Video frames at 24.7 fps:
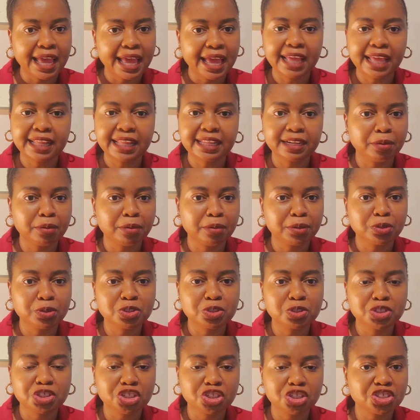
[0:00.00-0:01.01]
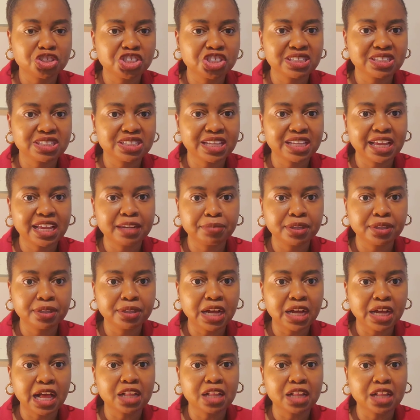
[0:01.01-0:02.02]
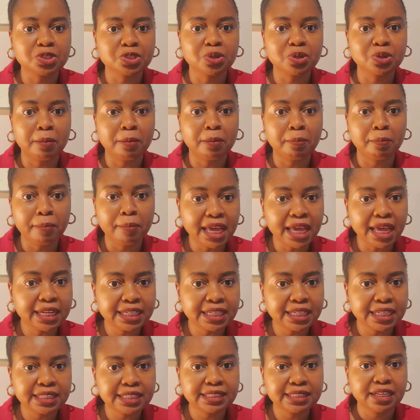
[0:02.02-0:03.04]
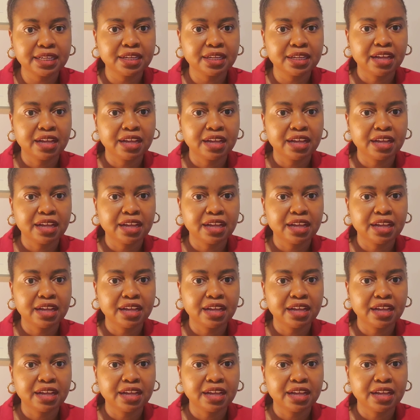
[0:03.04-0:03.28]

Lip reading: And remember, those charges can be also amended.